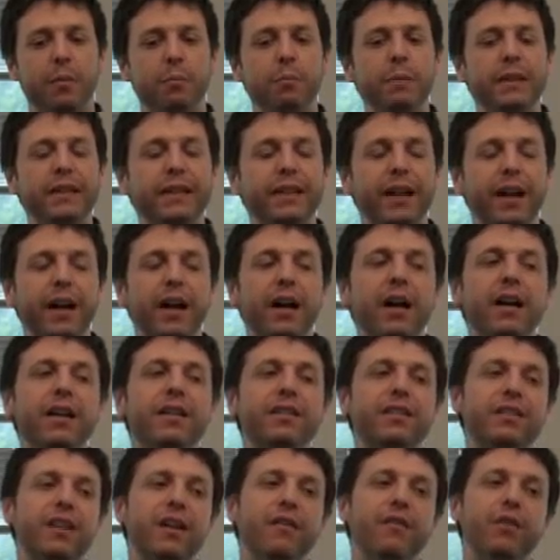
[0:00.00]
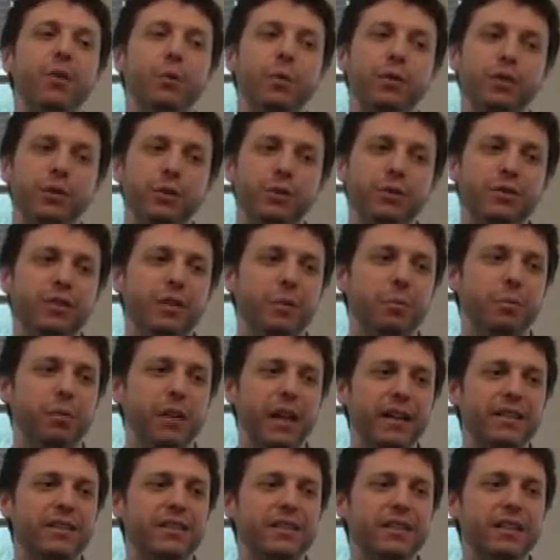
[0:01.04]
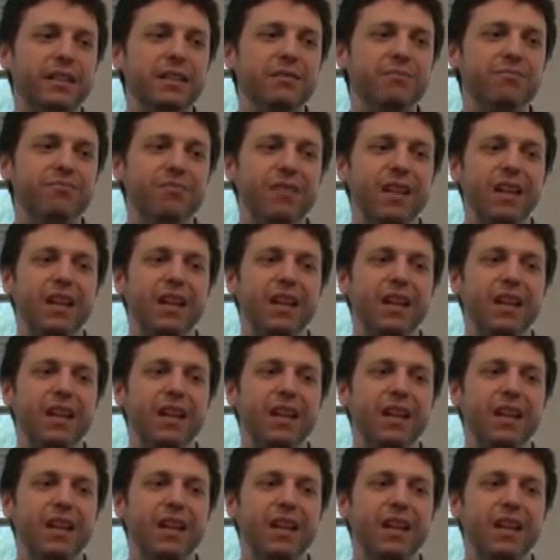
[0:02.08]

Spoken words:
because of the reduced complexity